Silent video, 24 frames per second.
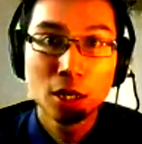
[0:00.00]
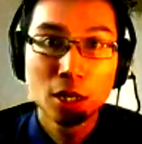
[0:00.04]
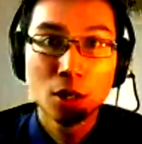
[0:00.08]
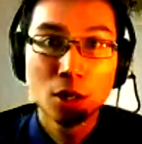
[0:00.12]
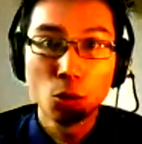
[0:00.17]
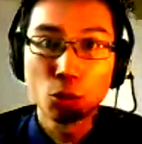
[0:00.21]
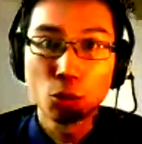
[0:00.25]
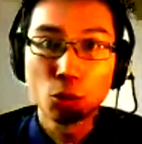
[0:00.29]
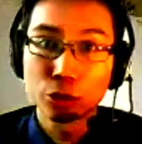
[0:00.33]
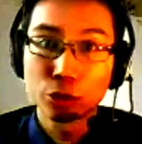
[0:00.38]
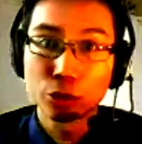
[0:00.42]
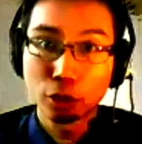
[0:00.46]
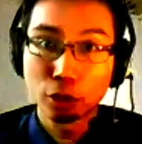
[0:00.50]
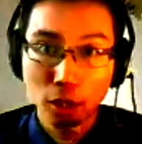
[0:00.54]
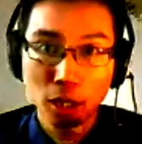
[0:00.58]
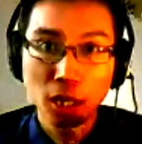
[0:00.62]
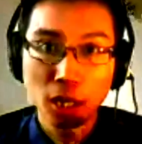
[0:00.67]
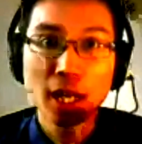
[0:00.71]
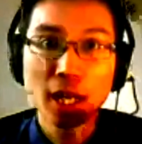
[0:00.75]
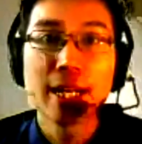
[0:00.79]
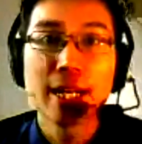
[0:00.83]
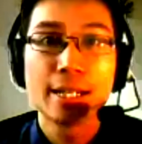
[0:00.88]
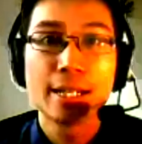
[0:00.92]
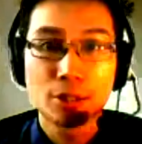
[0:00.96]
or your
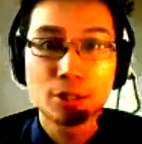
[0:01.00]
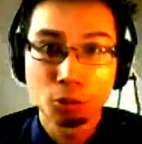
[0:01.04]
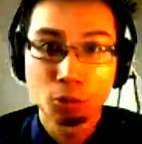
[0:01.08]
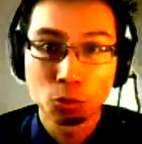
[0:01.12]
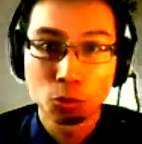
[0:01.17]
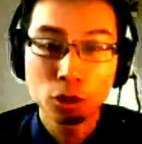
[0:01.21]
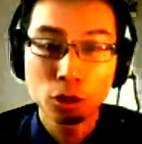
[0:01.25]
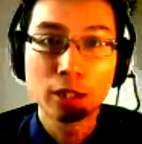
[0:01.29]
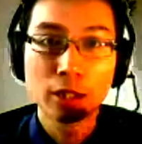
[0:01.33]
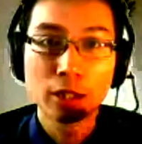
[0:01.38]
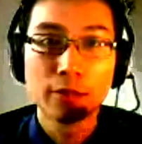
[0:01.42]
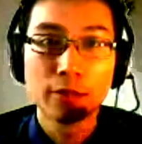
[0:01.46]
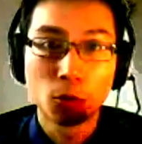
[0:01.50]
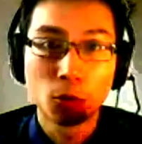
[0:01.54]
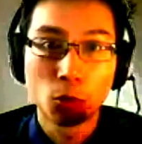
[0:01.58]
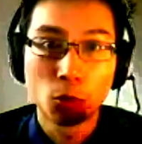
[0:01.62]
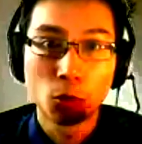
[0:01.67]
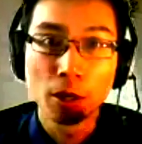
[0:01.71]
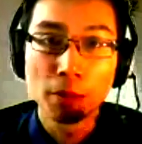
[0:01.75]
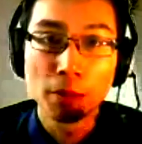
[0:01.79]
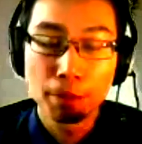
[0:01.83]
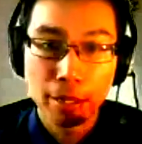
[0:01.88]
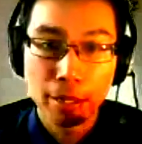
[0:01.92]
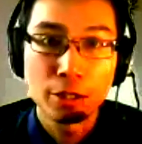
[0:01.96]
clients are looking for
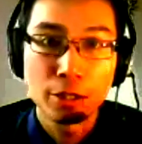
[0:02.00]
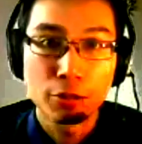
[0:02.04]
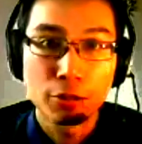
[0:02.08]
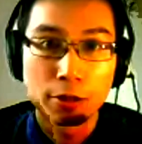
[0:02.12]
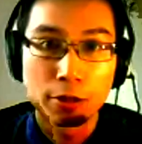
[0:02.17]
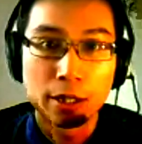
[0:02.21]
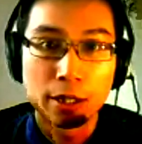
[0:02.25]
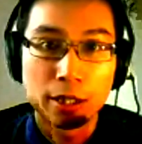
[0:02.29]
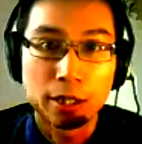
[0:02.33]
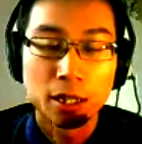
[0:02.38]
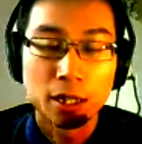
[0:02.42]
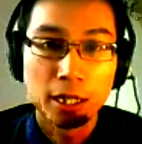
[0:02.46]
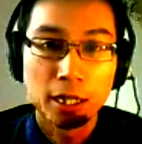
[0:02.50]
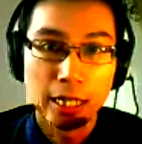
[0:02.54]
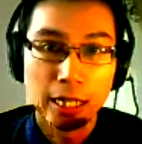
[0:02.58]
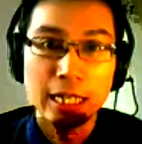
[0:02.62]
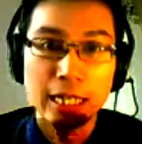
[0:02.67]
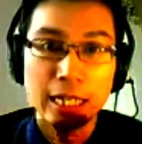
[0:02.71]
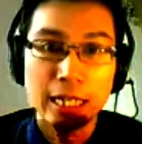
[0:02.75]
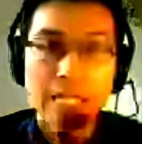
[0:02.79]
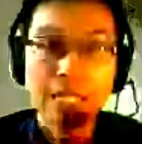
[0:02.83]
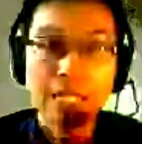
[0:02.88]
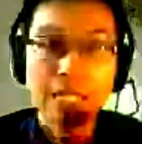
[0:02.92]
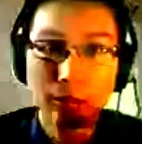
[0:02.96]
on Pinterest
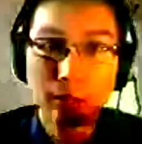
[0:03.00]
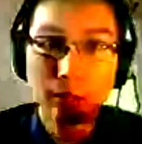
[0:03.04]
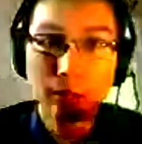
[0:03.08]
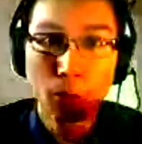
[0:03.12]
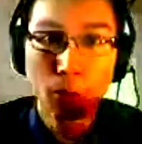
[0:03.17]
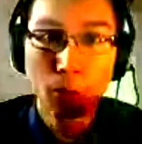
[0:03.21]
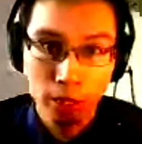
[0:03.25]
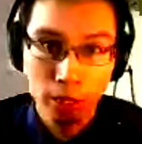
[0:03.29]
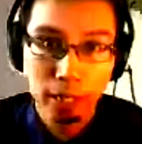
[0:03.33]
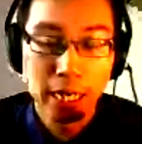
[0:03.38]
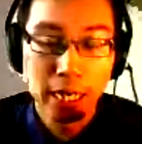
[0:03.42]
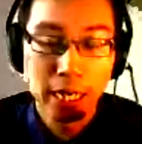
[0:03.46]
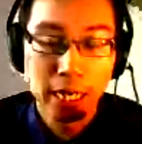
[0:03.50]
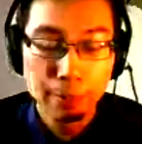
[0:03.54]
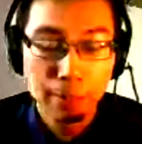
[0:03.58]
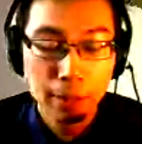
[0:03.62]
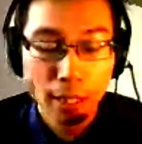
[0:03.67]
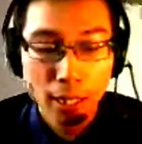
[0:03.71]
into the board name.